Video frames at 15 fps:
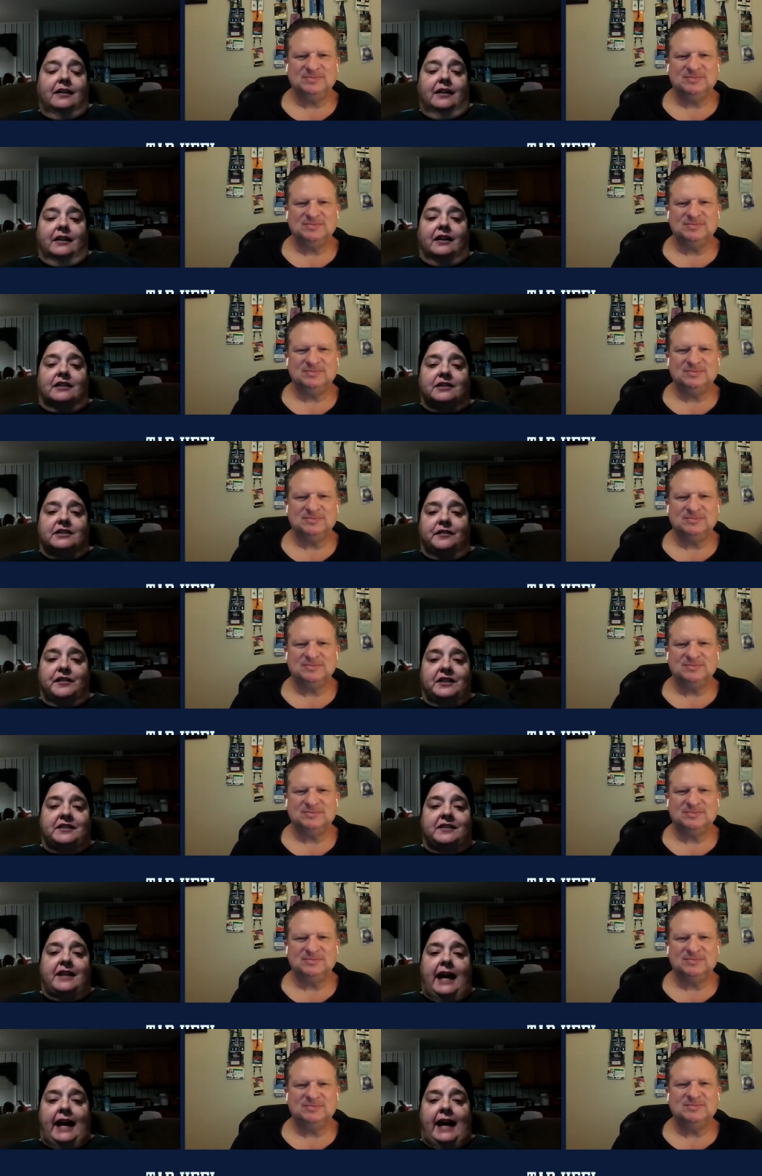Speaker 1: because of his
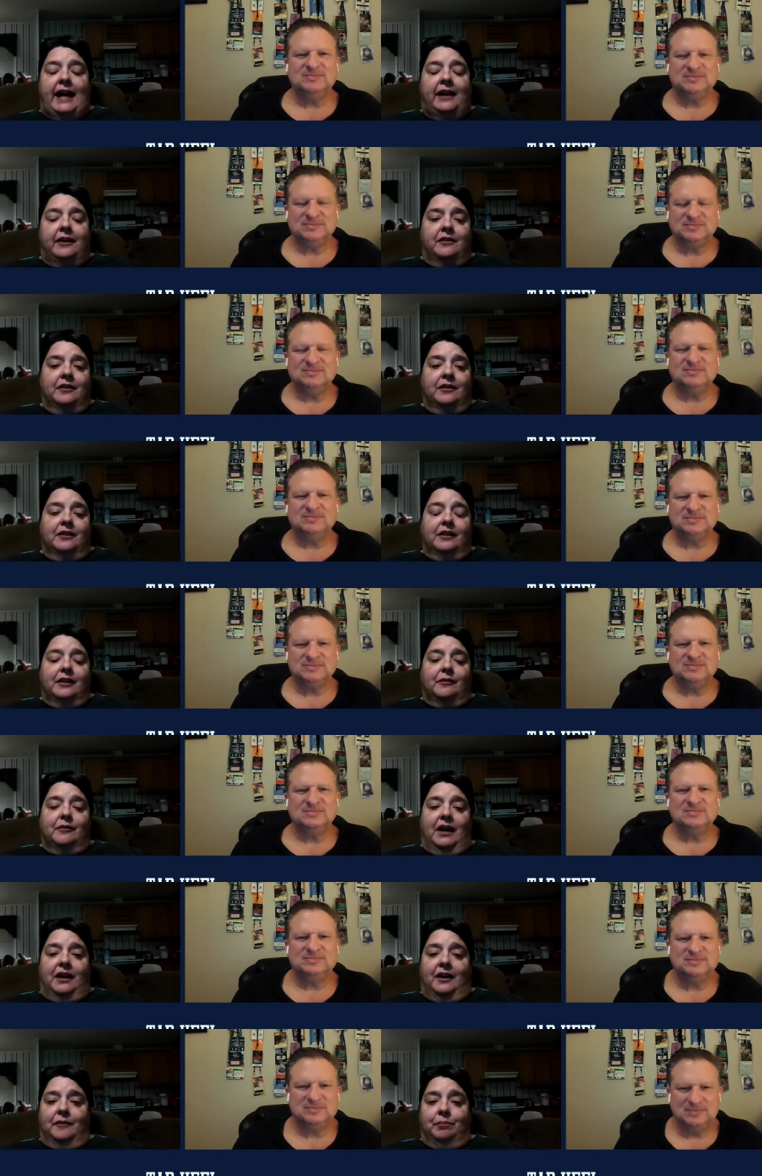dad
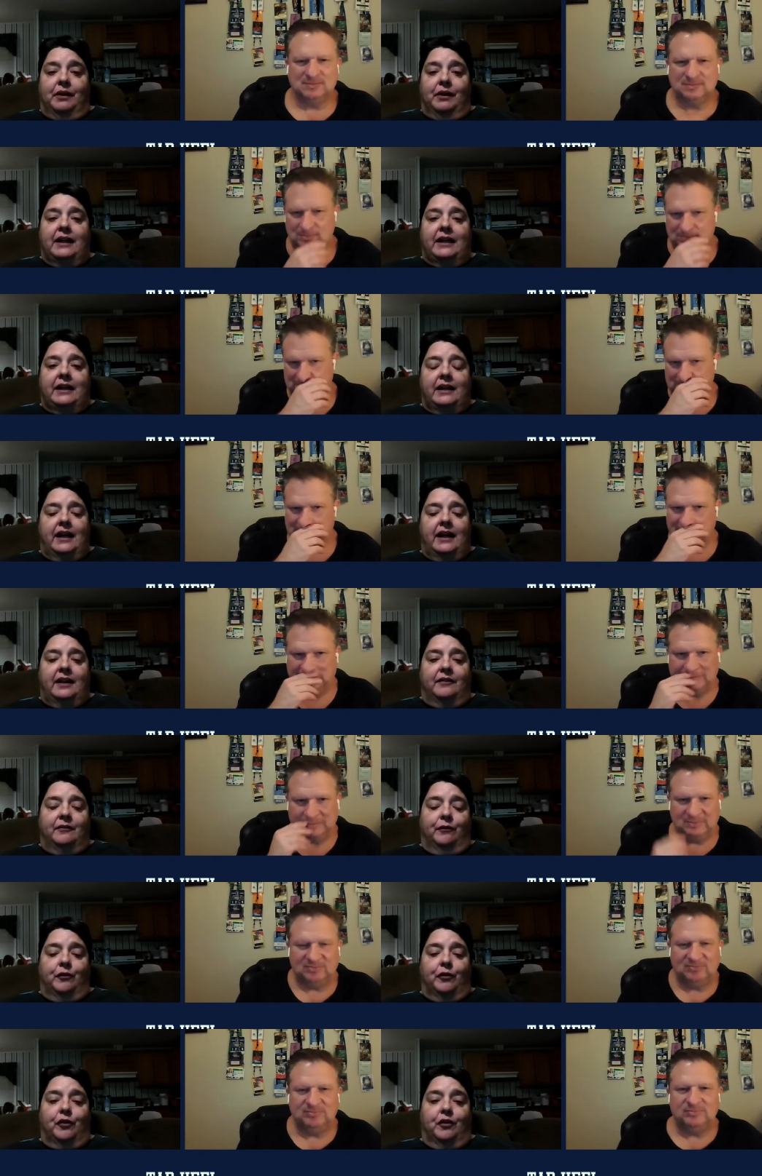uh, playing it
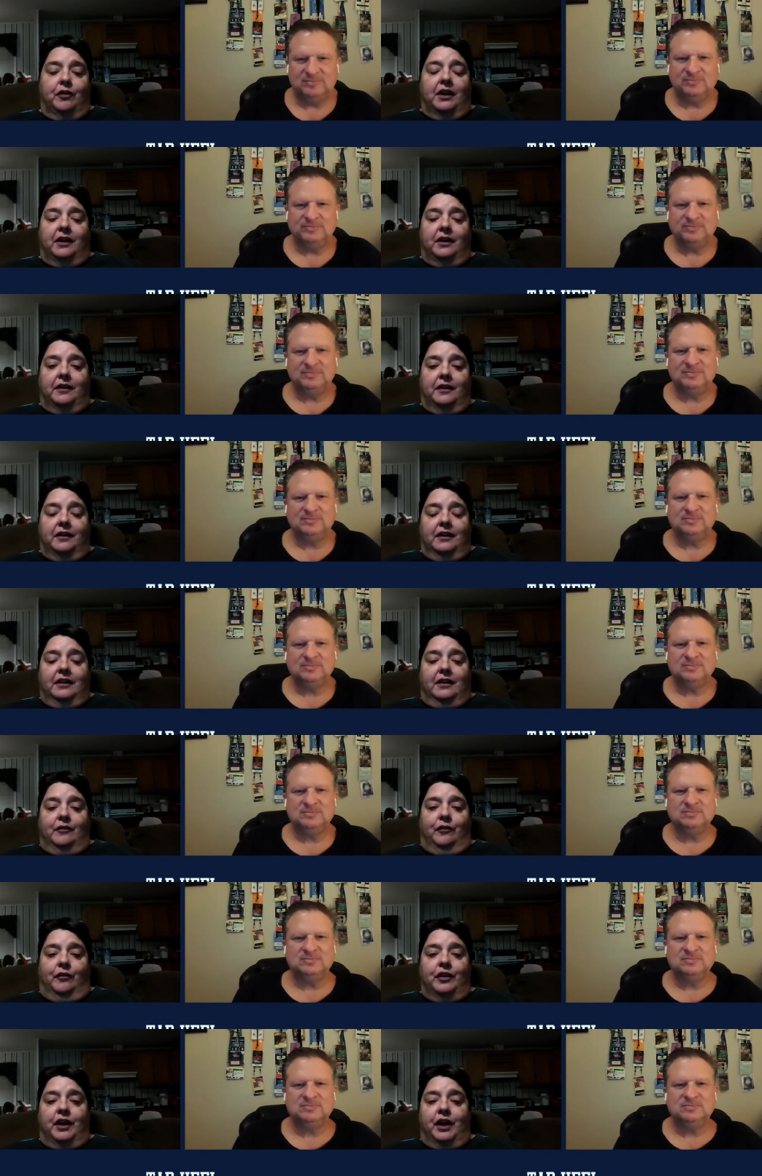for uh,
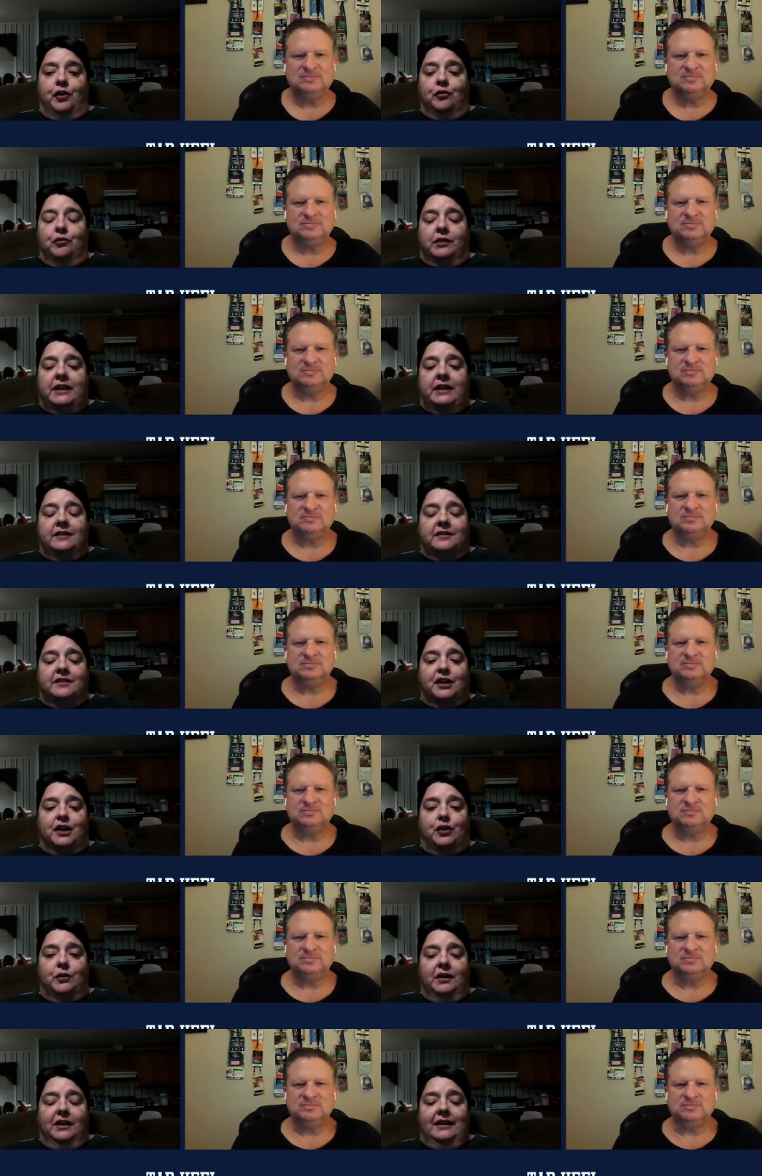for the Hokies.
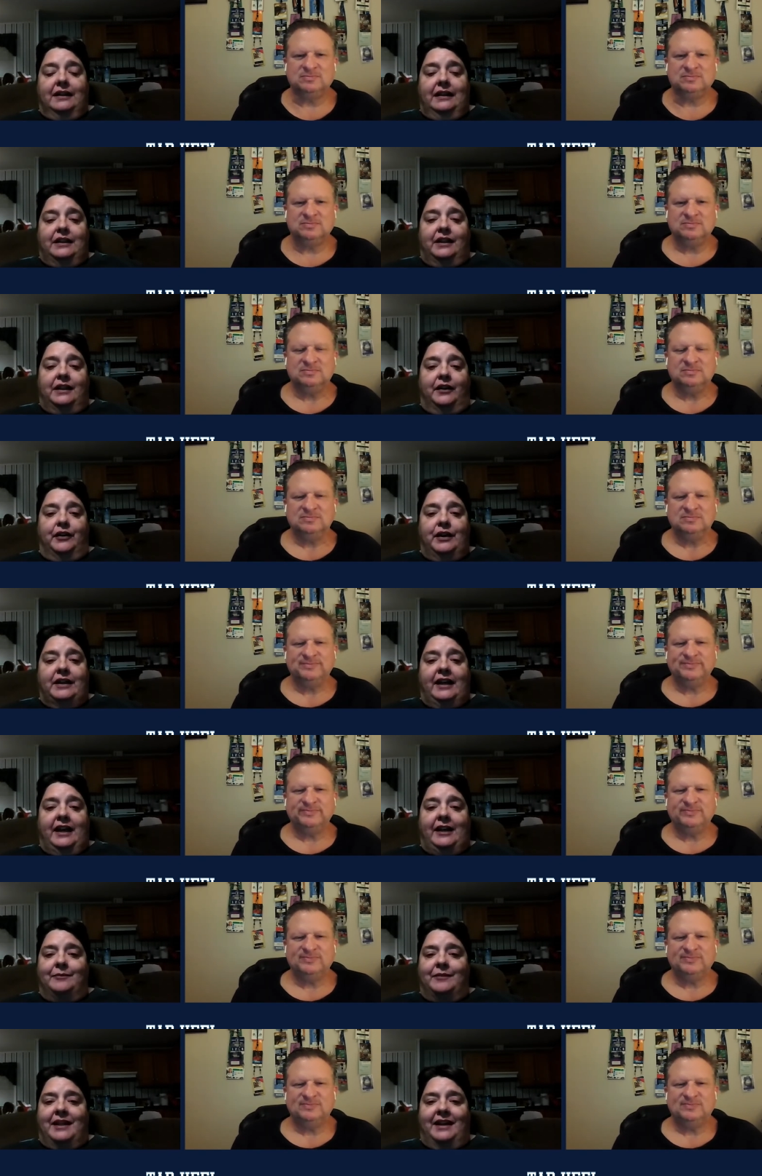So you know, it
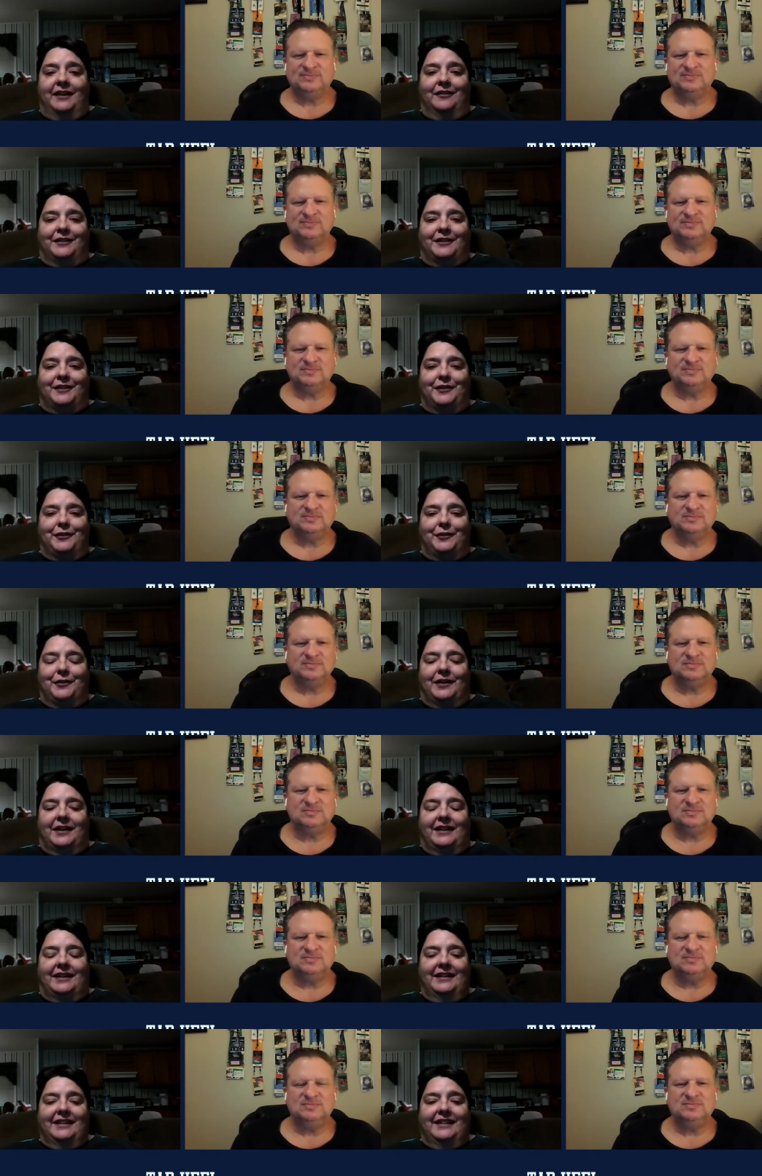came down to
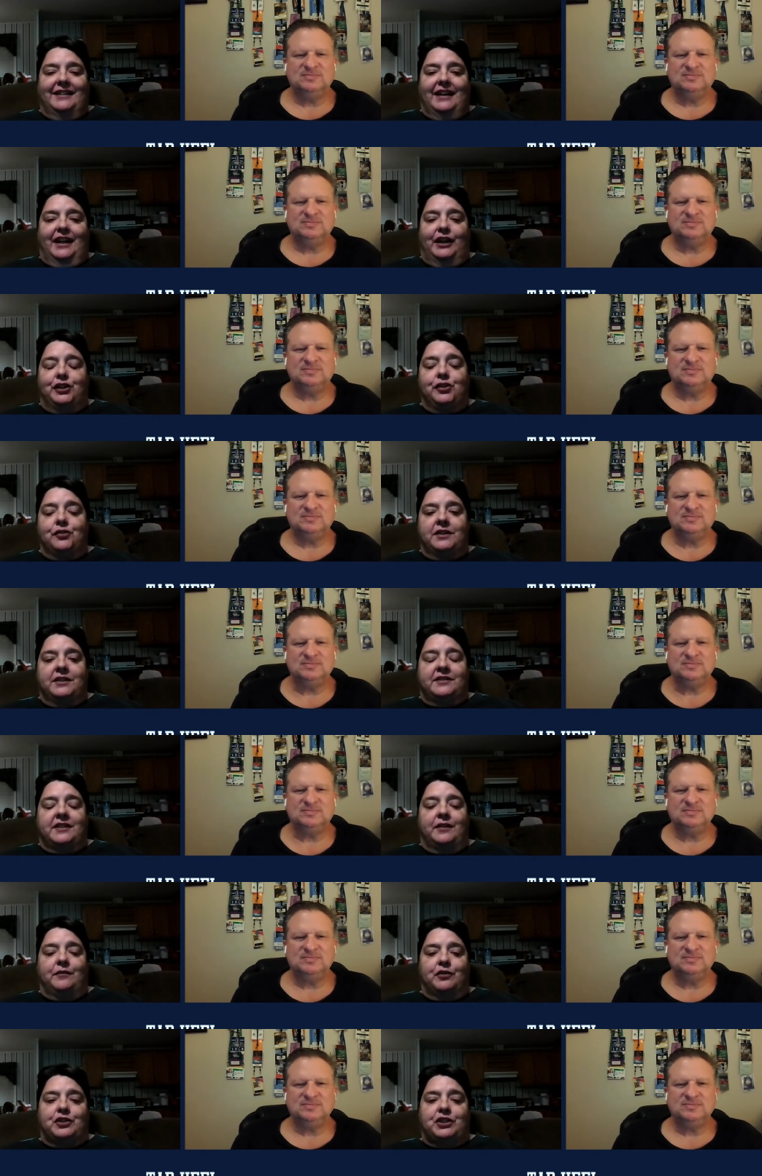uh, a
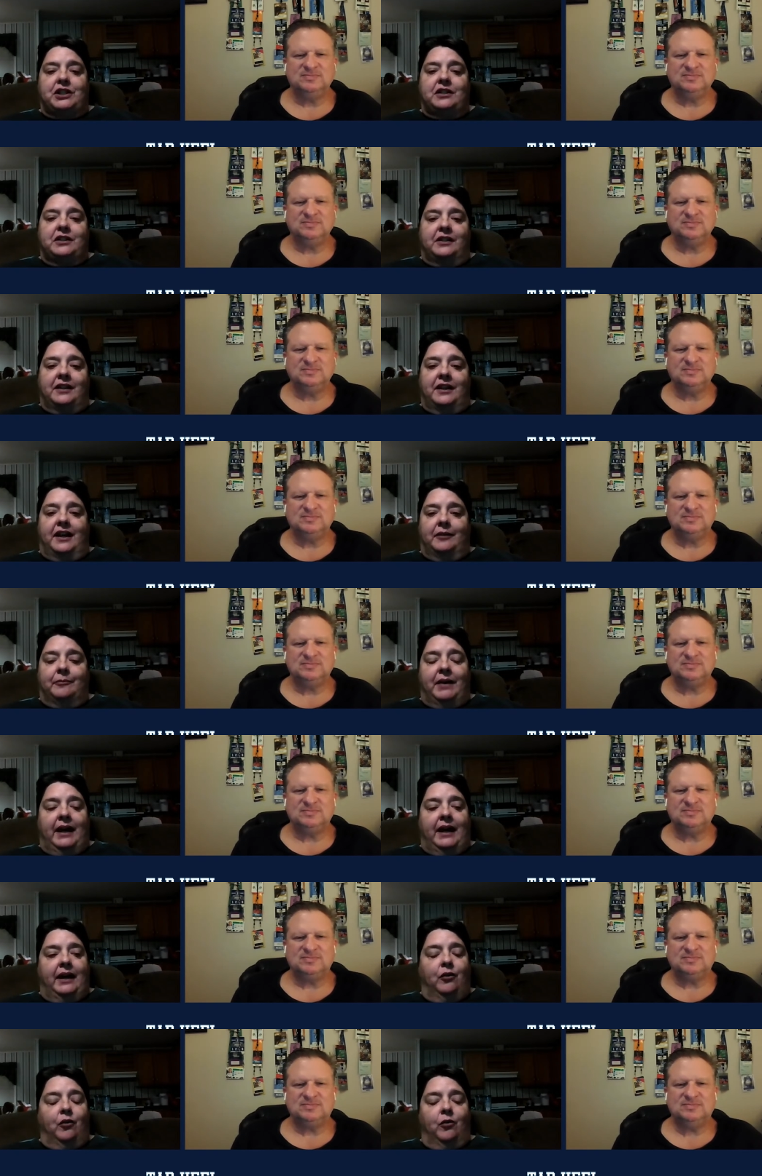UNC Virginia Tech
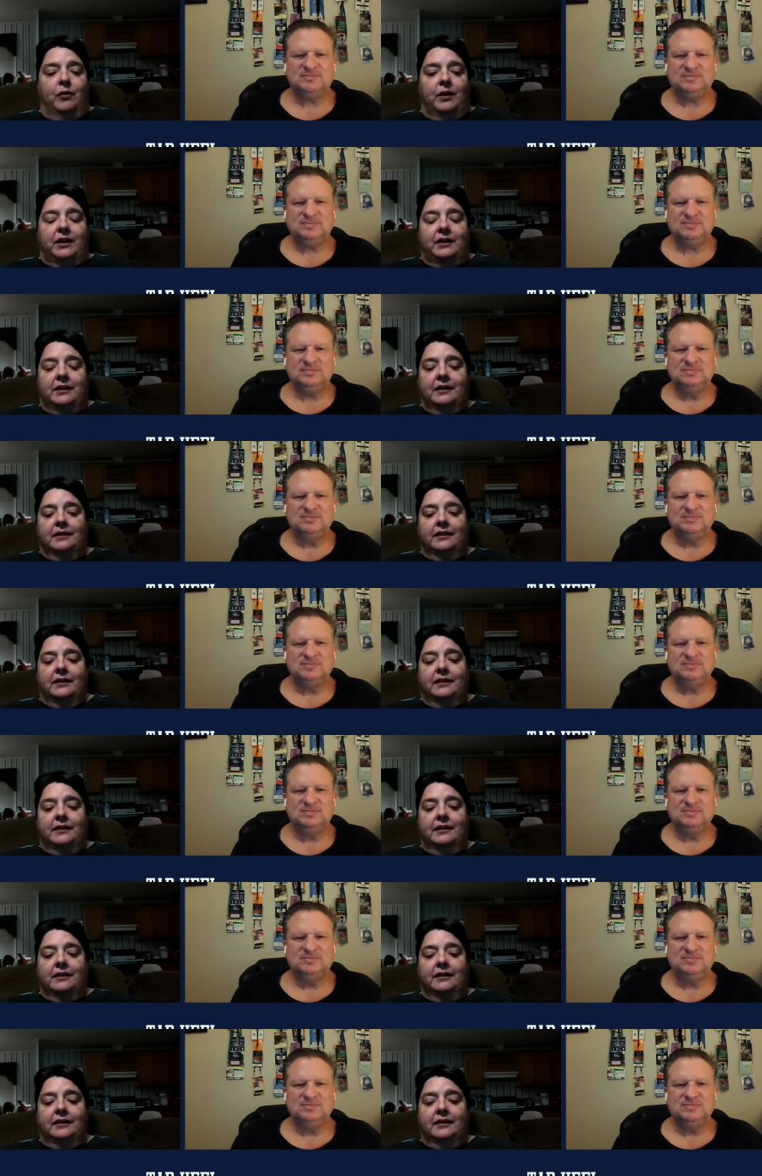battle, and